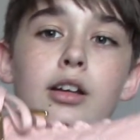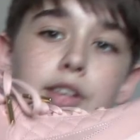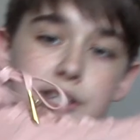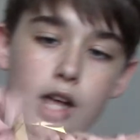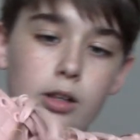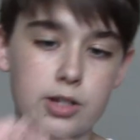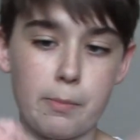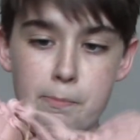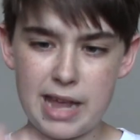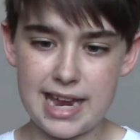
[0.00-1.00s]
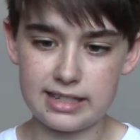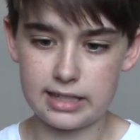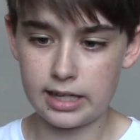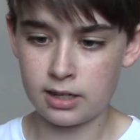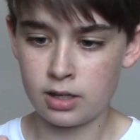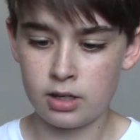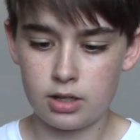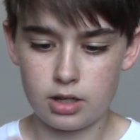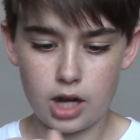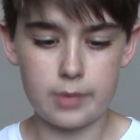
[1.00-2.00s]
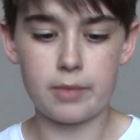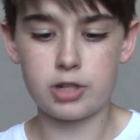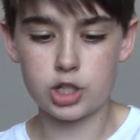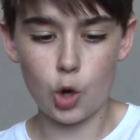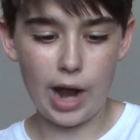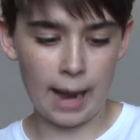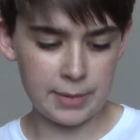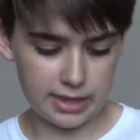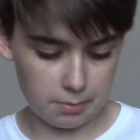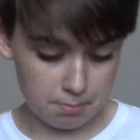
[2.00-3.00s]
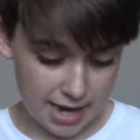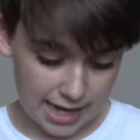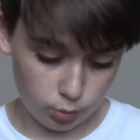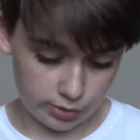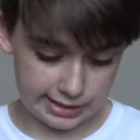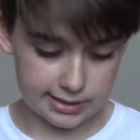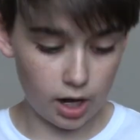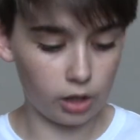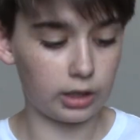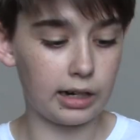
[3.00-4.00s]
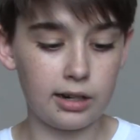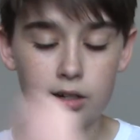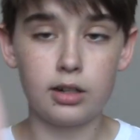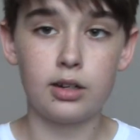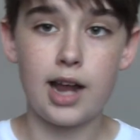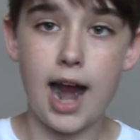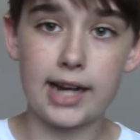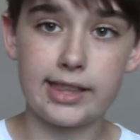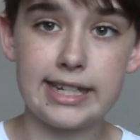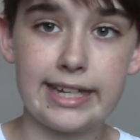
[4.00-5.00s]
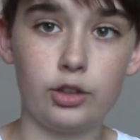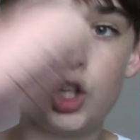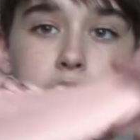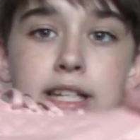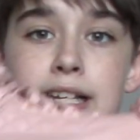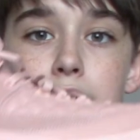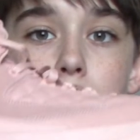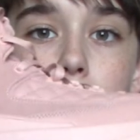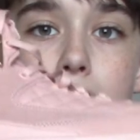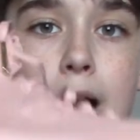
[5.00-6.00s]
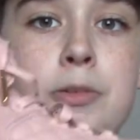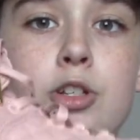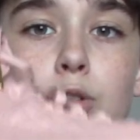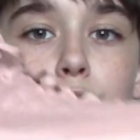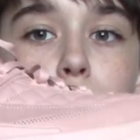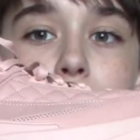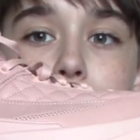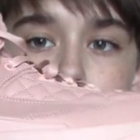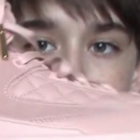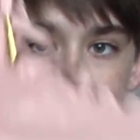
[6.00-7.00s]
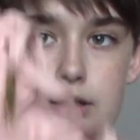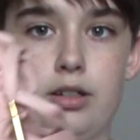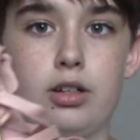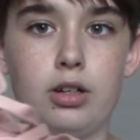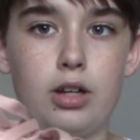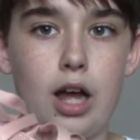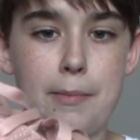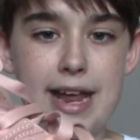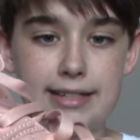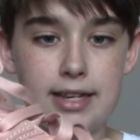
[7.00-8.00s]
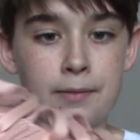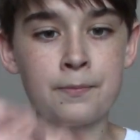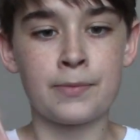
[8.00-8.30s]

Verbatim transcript: This color is amazing. Um, I'm so happy they made one this color. And I think it looks absolutely amazing.